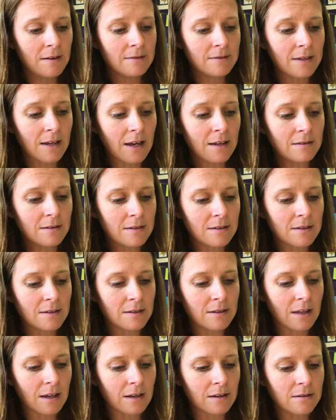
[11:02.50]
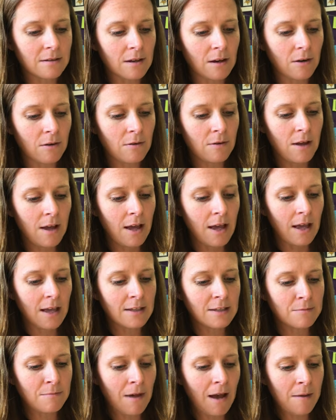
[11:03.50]
Dad doesn't think so.
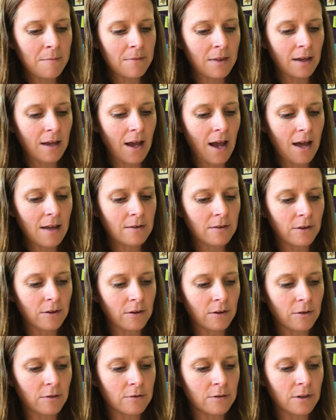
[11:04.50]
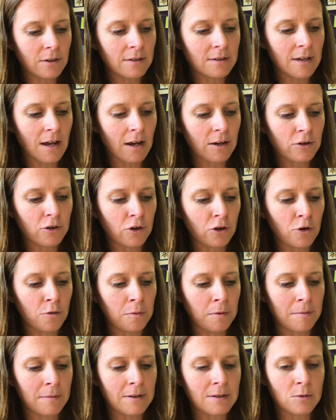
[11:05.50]
It's Mom the coddler who took Dr.
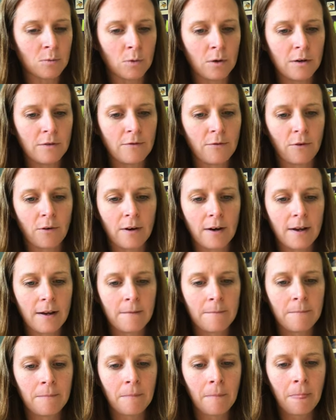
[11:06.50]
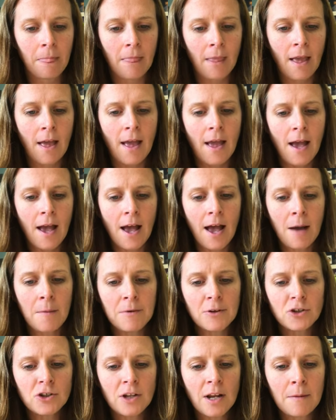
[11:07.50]
Cooperman's word for it. How
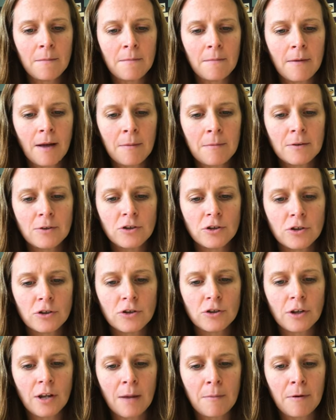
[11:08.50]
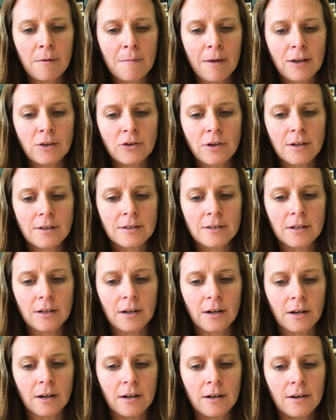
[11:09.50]
much should I how much should I put my trust in
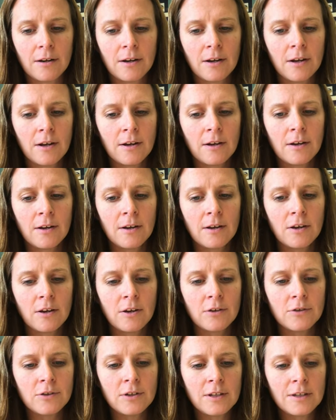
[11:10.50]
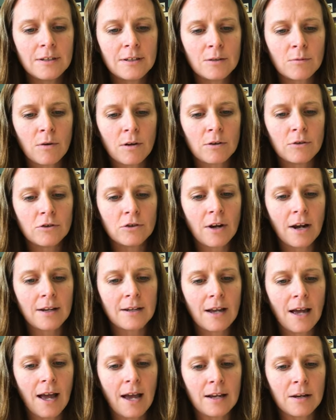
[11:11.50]
her? She's the one who tried
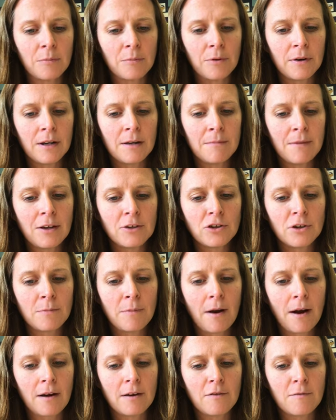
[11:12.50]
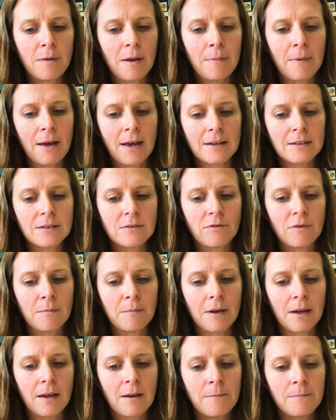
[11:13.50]
to hide a pretty major part of my past from
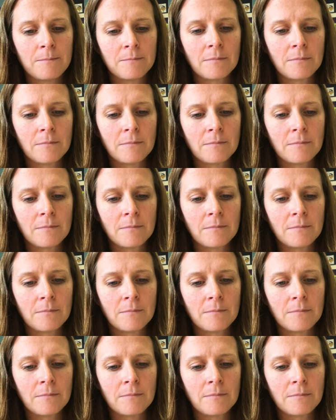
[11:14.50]
me.